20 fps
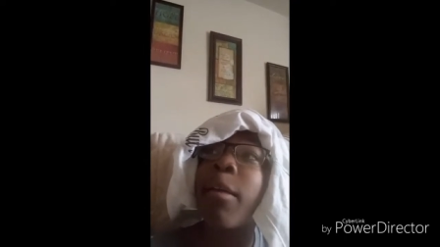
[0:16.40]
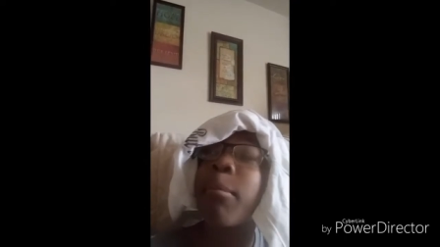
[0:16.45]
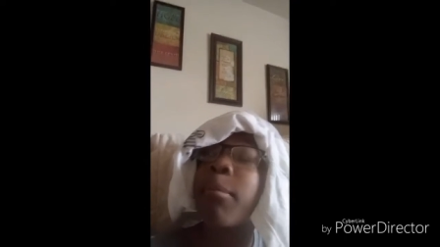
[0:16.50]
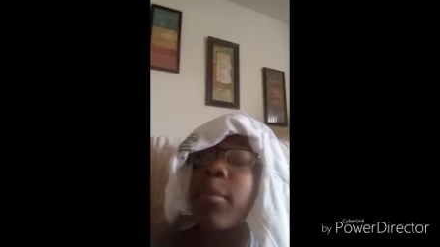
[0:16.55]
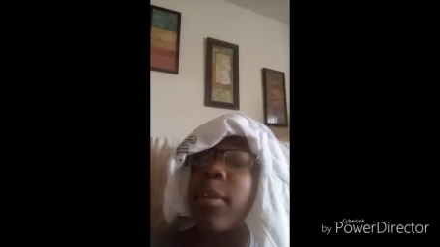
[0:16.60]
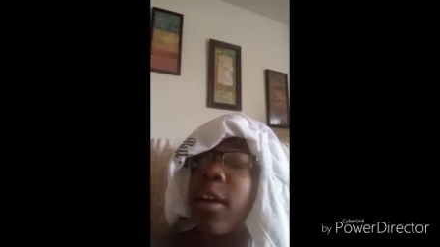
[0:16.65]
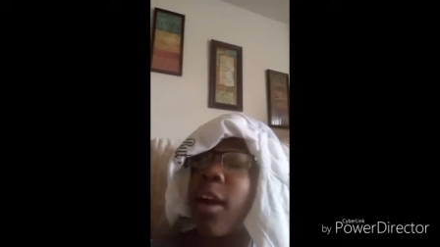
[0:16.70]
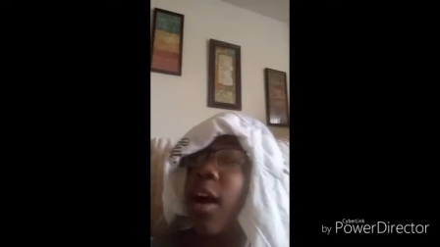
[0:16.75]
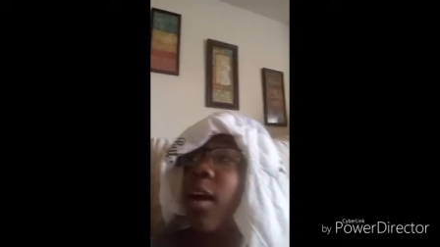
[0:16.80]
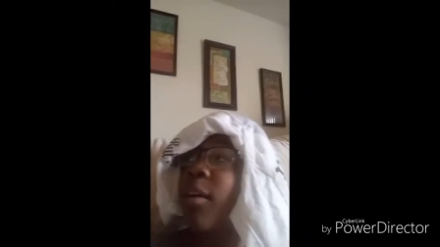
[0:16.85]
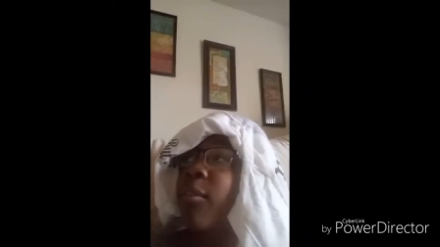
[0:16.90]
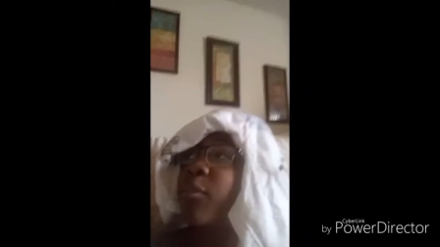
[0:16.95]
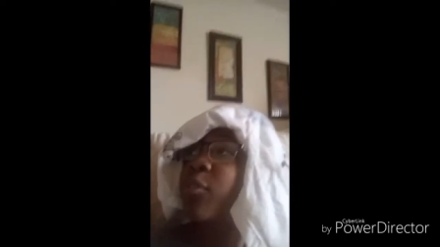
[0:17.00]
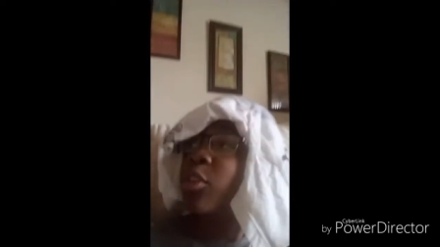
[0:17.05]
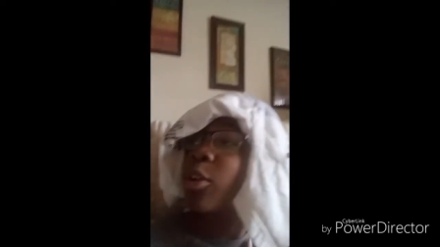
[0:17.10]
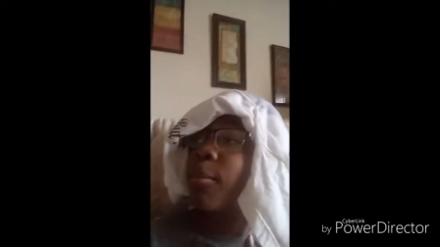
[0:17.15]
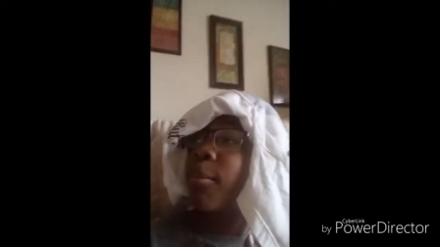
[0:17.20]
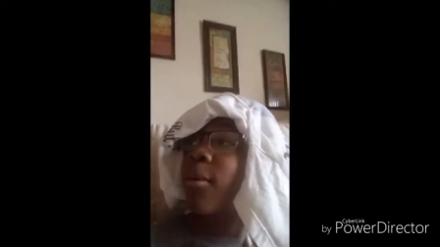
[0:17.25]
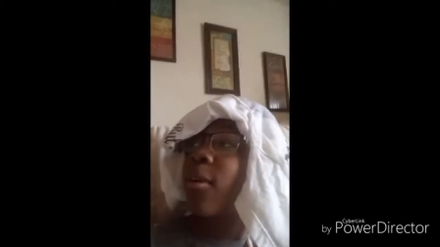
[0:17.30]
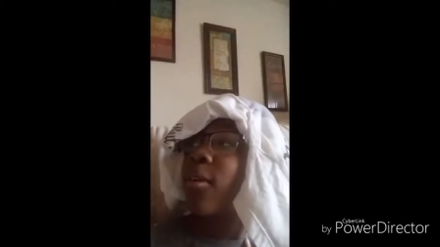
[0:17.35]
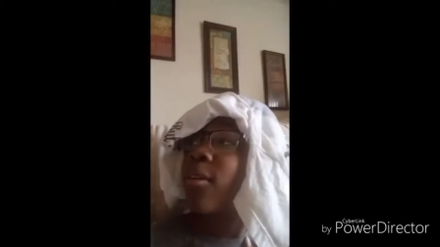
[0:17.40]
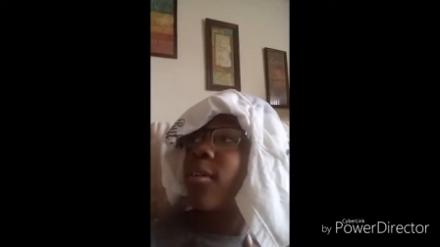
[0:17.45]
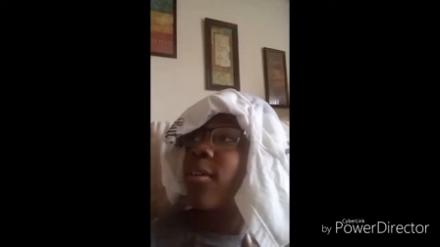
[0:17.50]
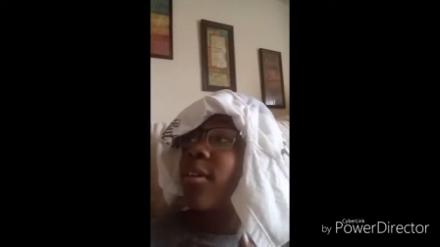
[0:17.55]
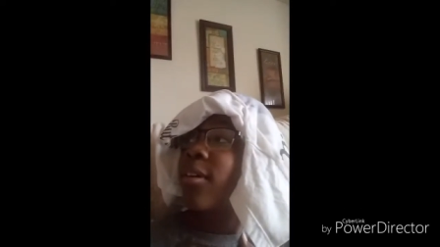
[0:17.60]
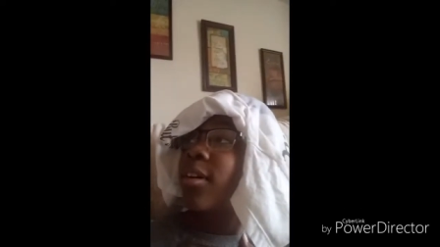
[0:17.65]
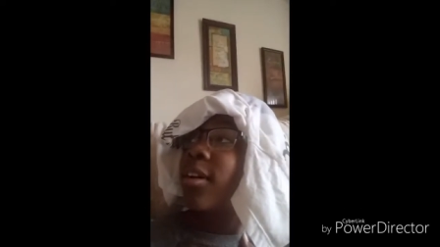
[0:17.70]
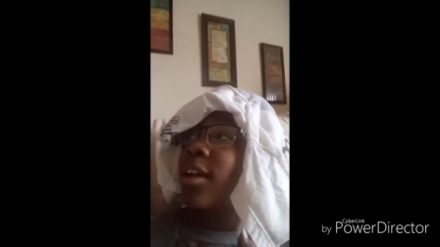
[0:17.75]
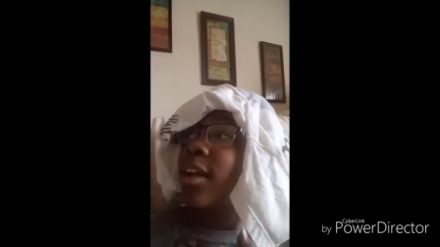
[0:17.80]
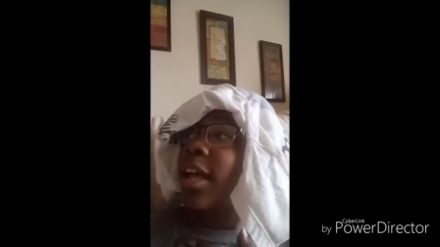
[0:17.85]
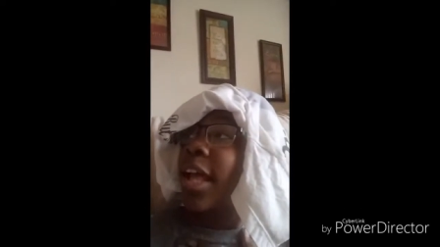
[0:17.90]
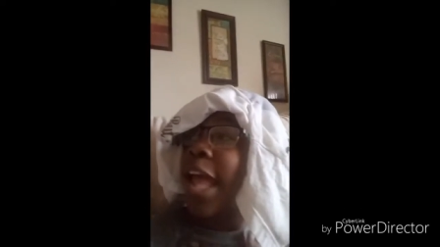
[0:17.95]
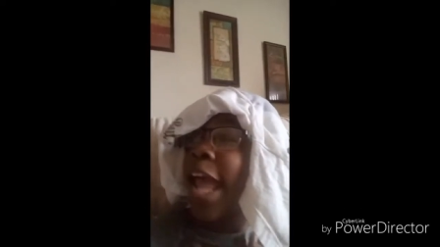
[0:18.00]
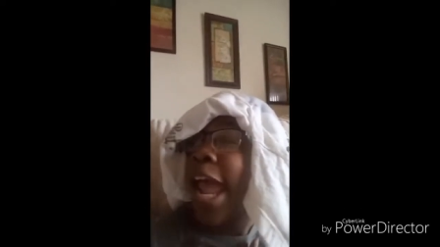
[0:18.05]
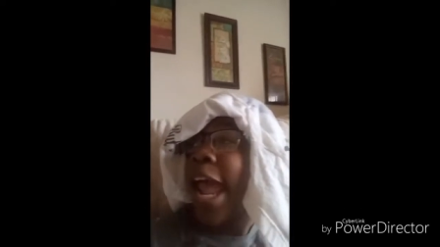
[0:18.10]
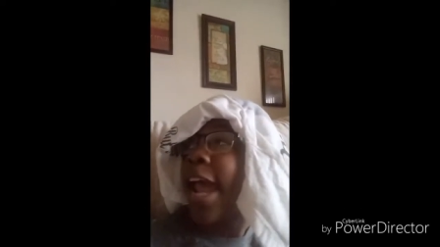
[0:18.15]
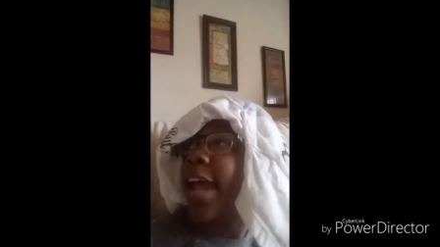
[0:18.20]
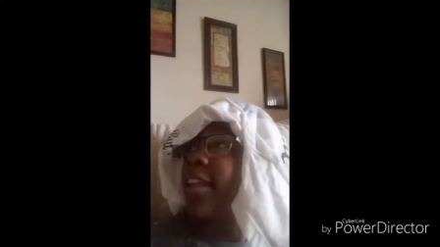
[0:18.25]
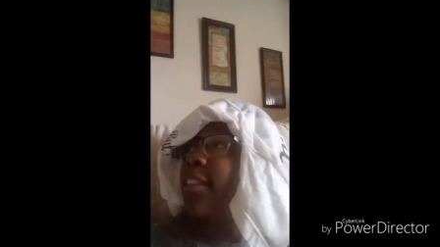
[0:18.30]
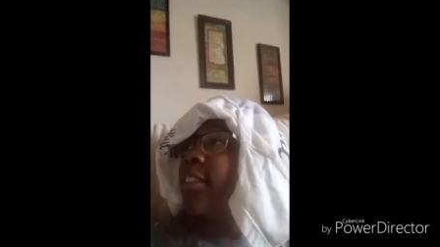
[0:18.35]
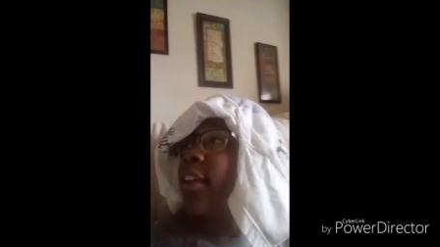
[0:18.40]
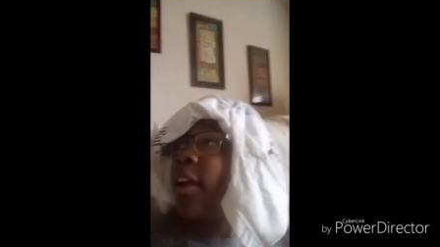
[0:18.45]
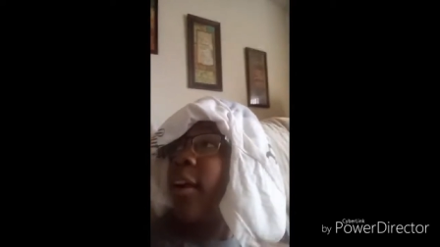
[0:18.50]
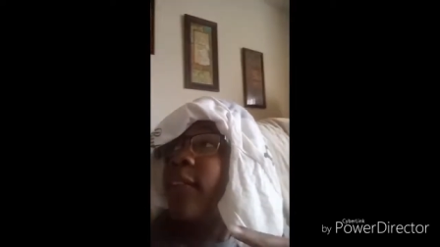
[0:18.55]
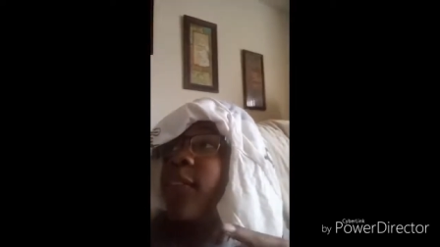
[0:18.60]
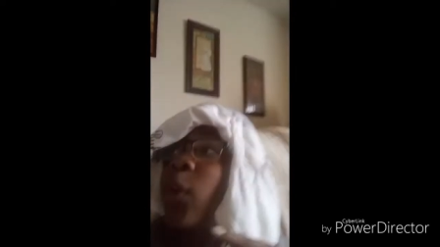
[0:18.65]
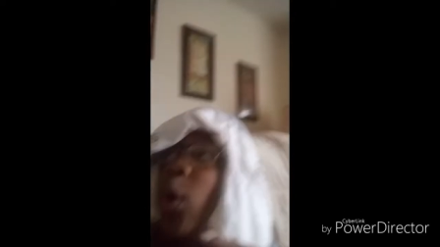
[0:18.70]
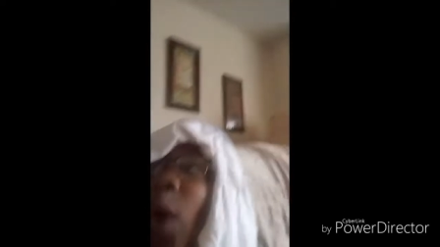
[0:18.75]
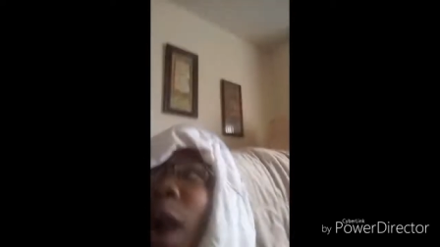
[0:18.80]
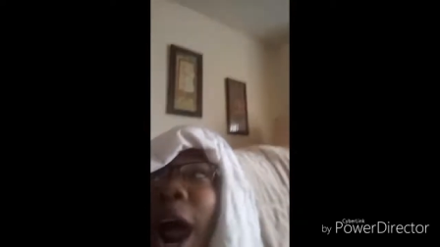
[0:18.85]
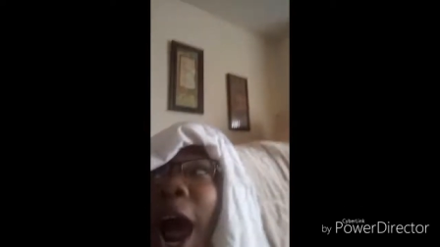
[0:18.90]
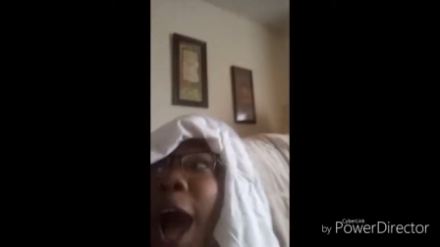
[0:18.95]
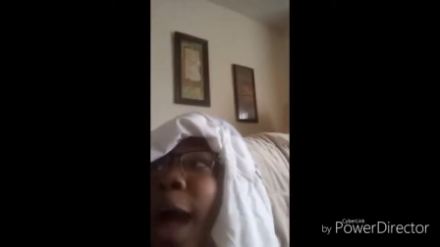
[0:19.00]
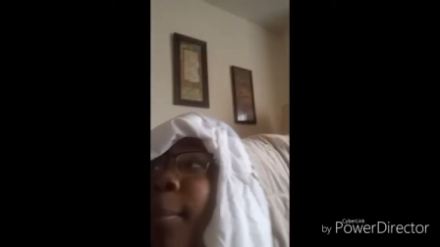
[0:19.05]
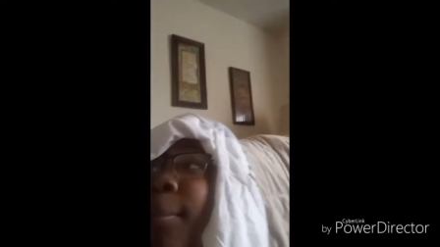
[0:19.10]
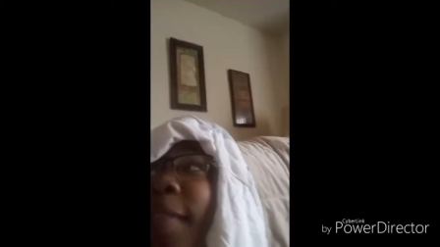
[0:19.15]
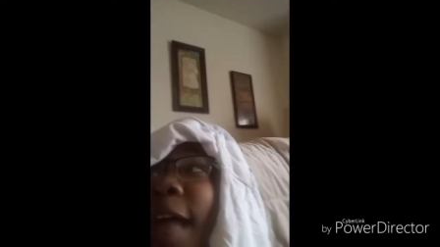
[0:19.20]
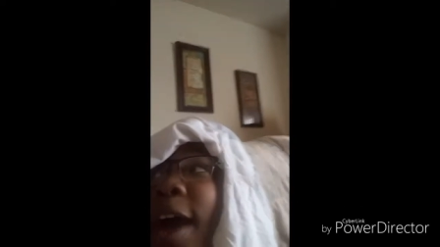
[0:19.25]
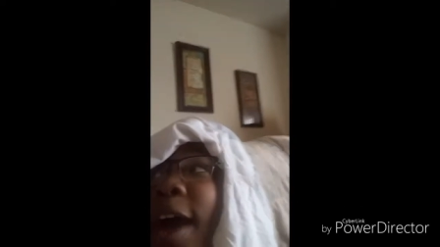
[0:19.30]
am comfortable. Therefore, I'm